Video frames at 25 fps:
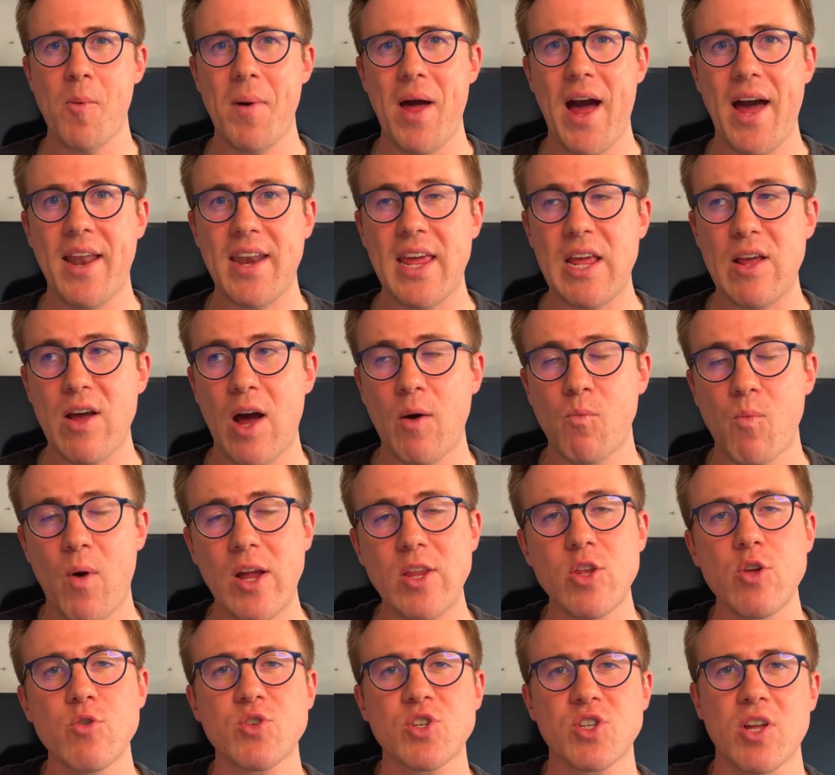And
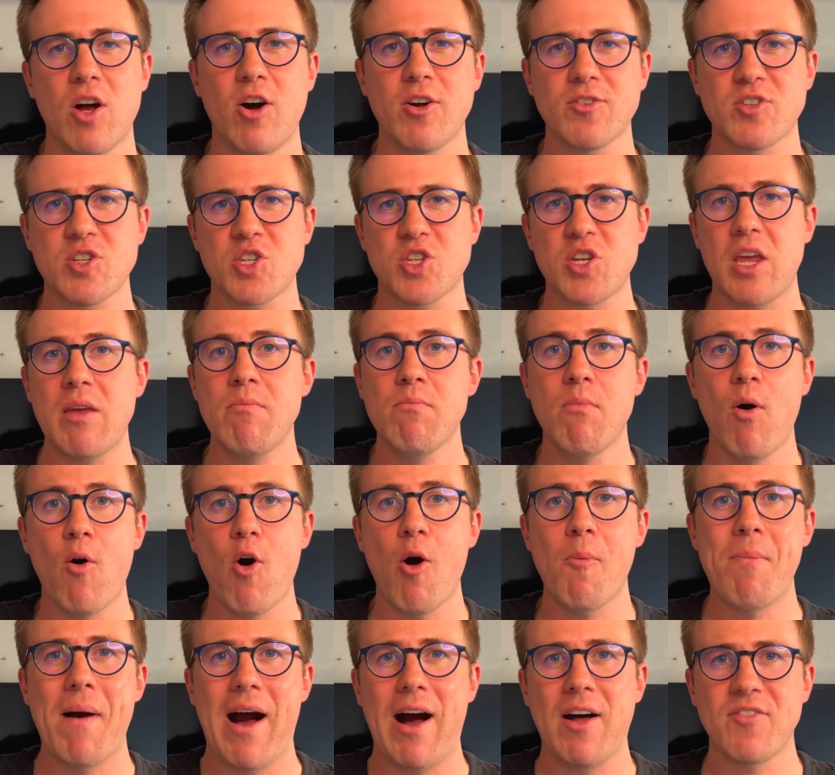when you start to see more
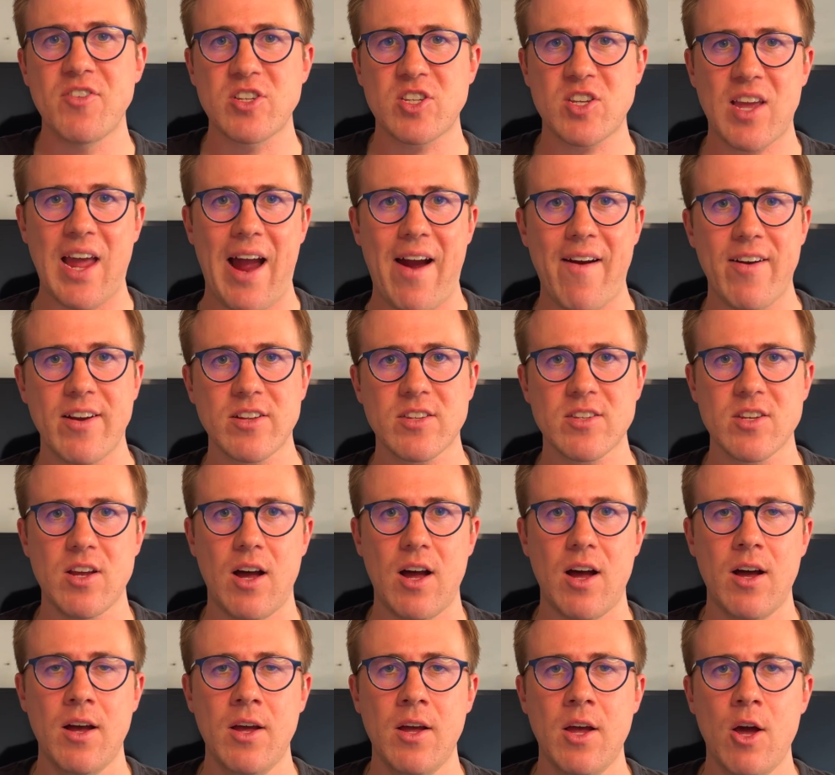about this
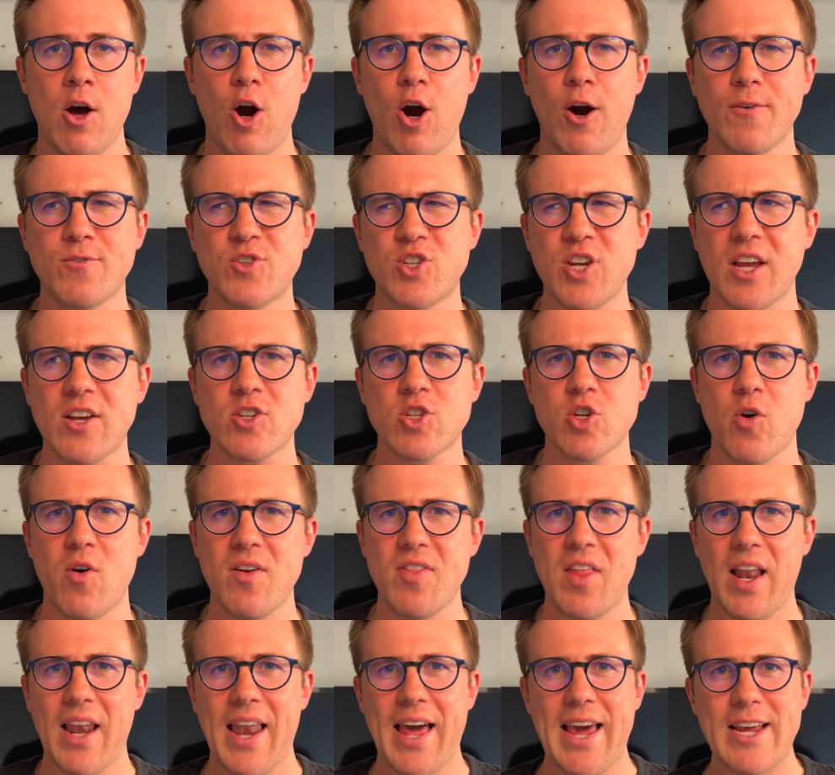character of Jigsaw in
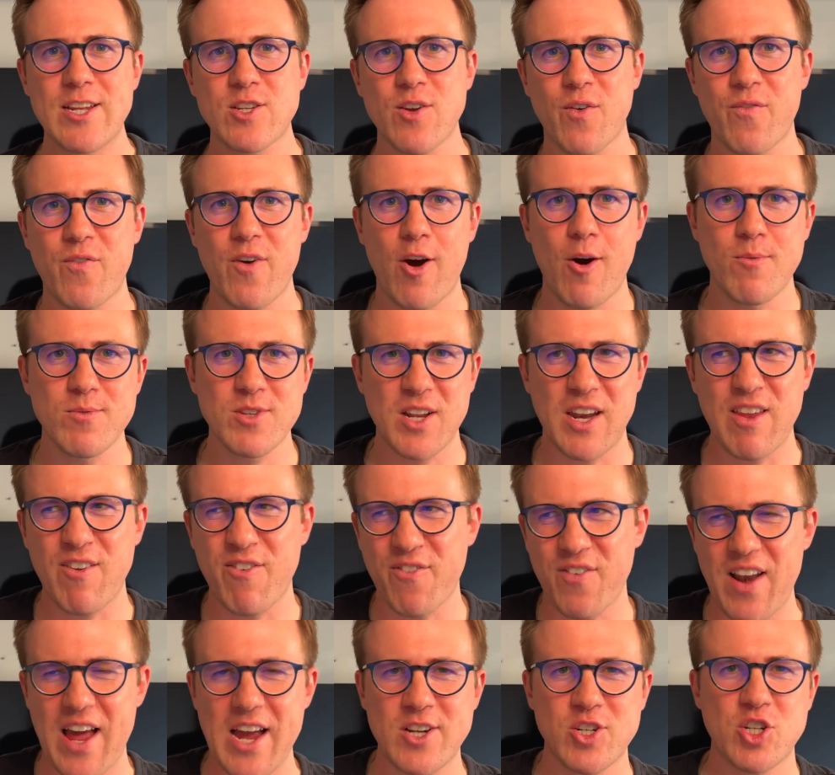the later films and he
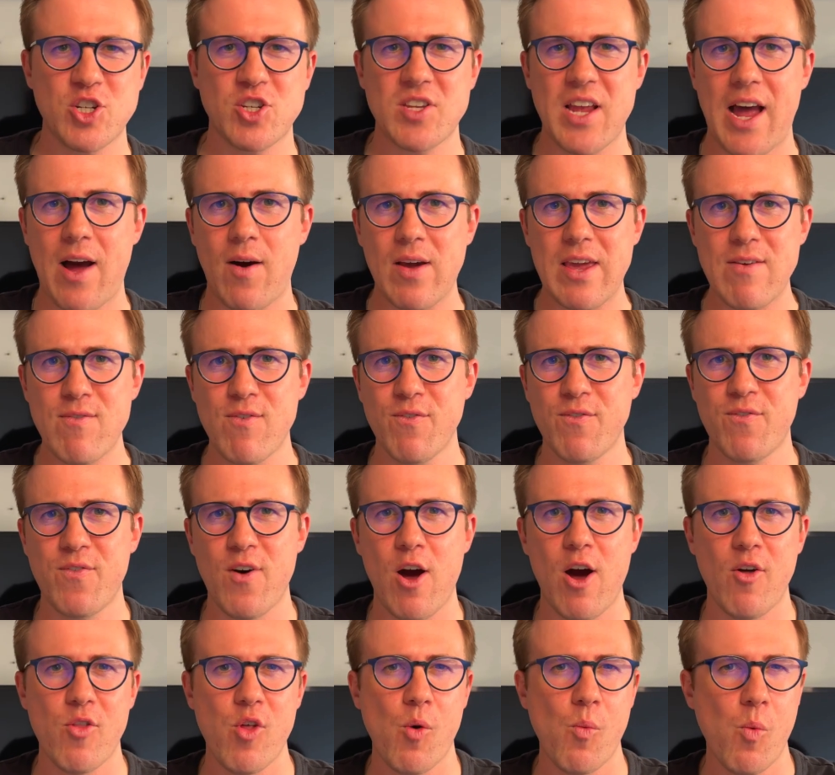fleshes out even
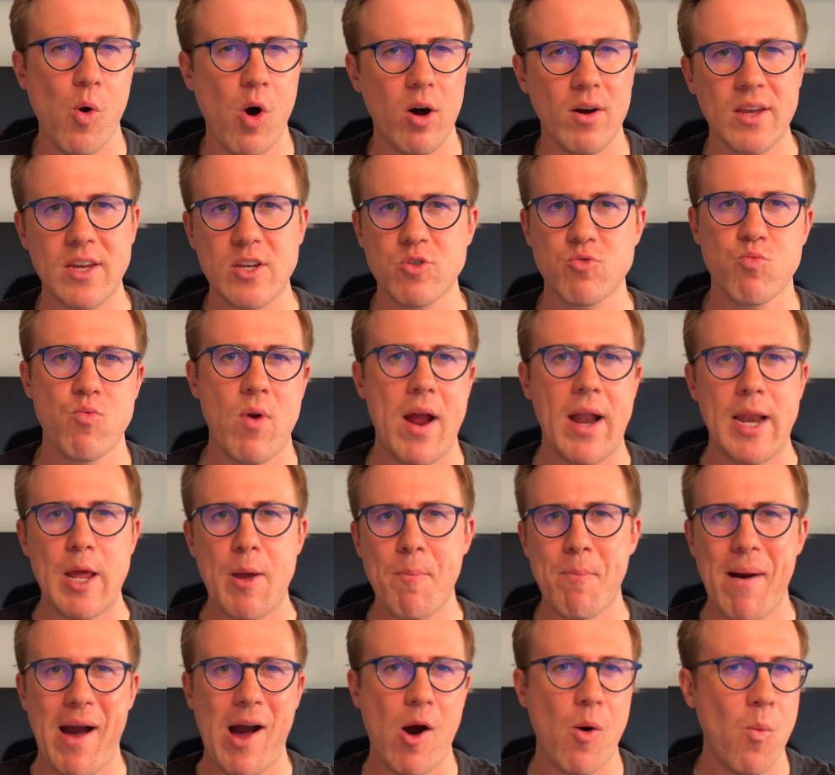further what he's really
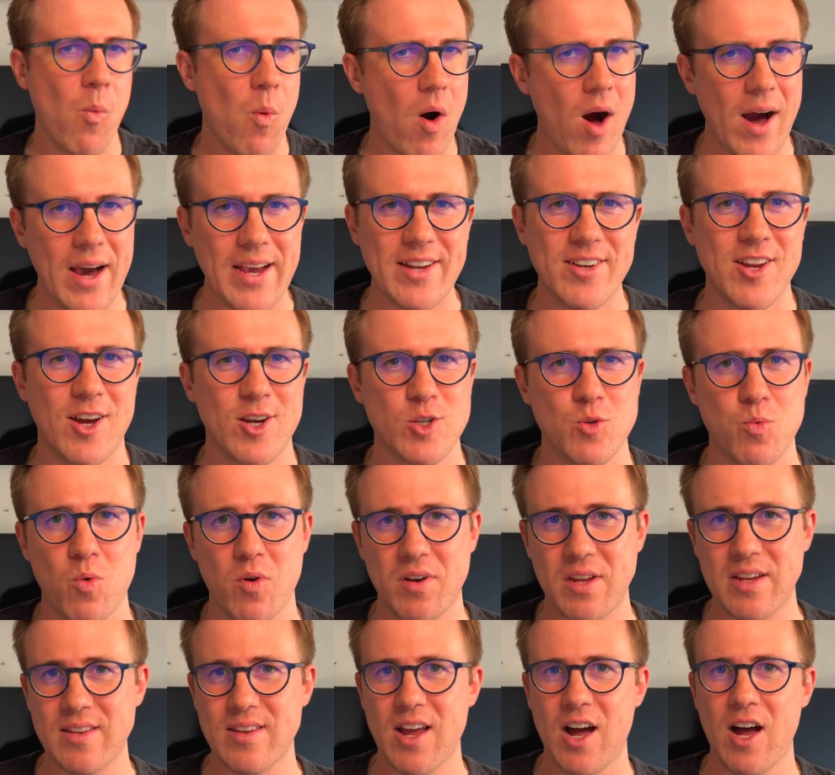about, why he does what
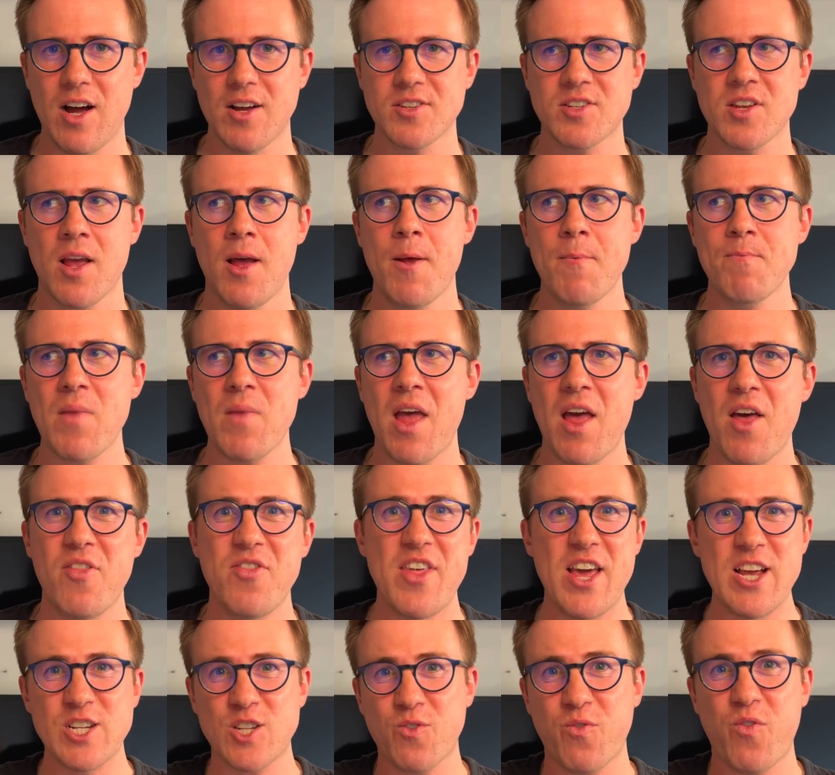he does,
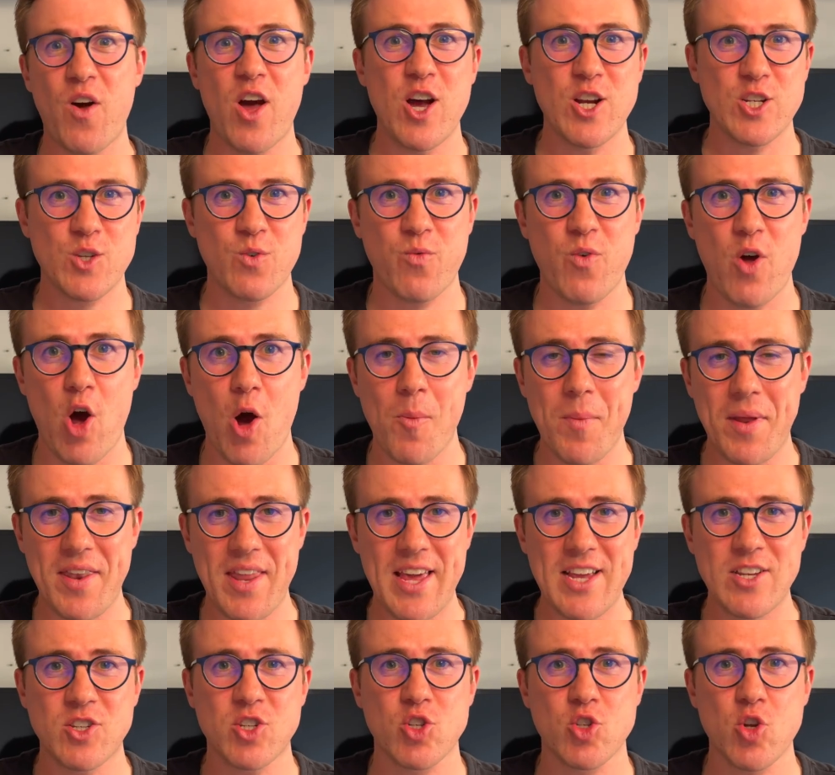this first film and
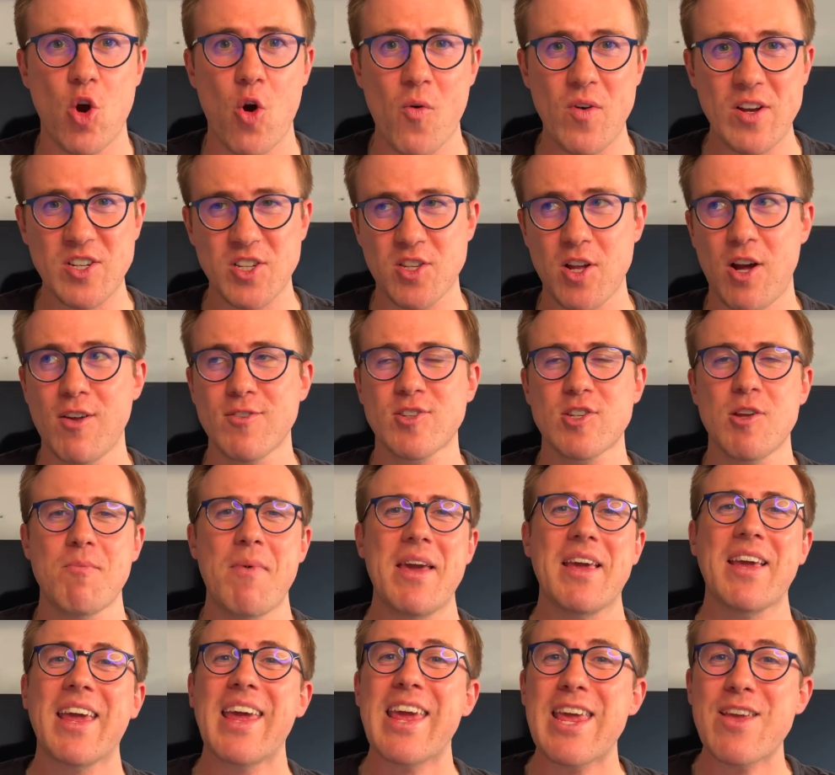his story starts to
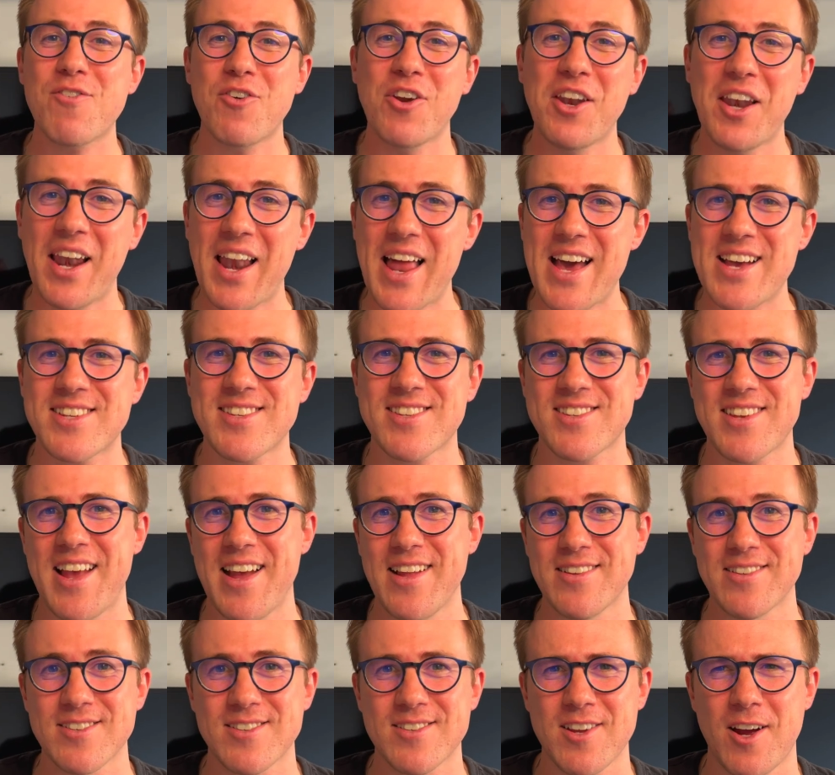make even less sense.